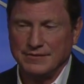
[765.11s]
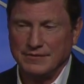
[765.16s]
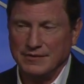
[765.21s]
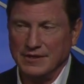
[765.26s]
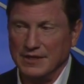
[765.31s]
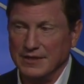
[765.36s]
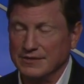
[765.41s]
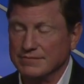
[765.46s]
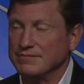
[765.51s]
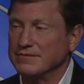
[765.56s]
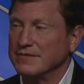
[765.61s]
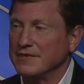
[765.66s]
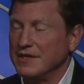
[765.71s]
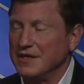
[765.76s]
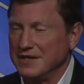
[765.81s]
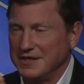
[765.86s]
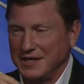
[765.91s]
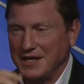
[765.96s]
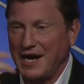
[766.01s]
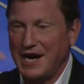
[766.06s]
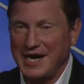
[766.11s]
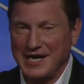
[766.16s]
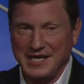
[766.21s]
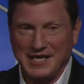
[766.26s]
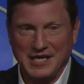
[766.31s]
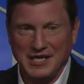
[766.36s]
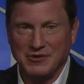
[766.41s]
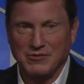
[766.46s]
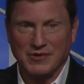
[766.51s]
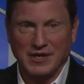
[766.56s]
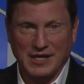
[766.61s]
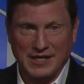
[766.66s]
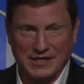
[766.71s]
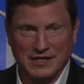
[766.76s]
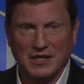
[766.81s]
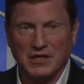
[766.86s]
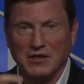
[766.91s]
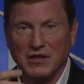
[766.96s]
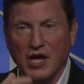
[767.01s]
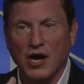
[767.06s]
well, high heat rate,
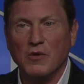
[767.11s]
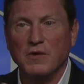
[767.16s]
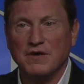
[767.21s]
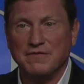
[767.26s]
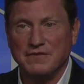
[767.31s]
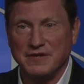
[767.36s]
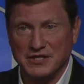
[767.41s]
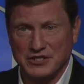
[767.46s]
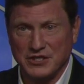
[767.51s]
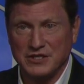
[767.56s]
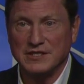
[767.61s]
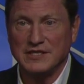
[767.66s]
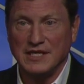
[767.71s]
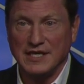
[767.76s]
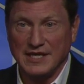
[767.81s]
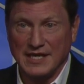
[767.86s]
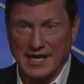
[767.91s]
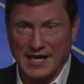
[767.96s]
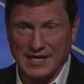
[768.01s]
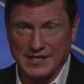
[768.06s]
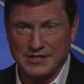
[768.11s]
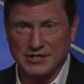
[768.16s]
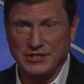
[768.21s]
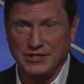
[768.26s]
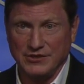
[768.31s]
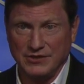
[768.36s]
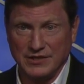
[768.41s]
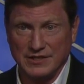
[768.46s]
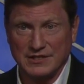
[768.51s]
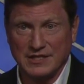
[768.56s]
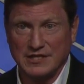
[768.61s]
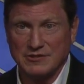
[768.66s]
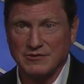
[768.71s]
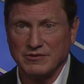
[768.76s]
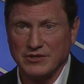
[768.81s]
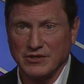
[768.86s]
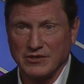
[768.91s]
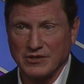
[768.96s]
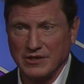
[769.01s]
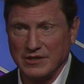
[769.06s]
low efficiency gas units. That's
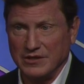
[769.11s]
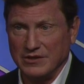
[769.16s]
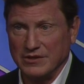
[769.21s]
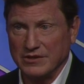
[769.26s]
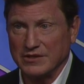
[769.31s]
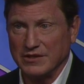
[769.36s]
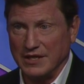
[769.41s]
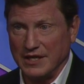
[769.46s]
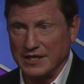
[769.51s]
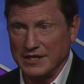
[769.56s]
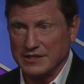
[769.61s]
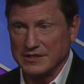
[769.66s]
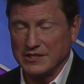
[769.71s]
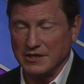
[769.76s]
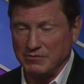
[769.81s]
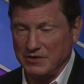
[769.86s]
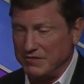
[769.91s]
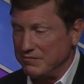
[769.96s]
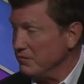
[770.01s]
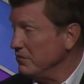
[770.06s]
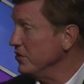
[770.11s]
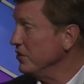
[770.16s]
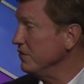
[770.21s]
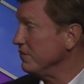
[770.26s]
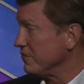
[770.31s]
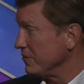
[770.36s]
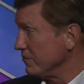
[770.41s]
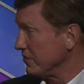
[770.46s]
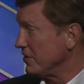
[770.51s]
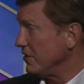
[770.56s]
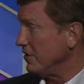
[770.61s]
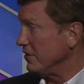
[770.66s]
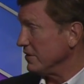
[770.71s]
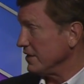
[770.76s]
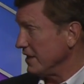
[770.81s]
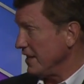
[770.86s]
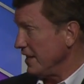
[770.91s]
what they're going to look like. So we've moved from coal to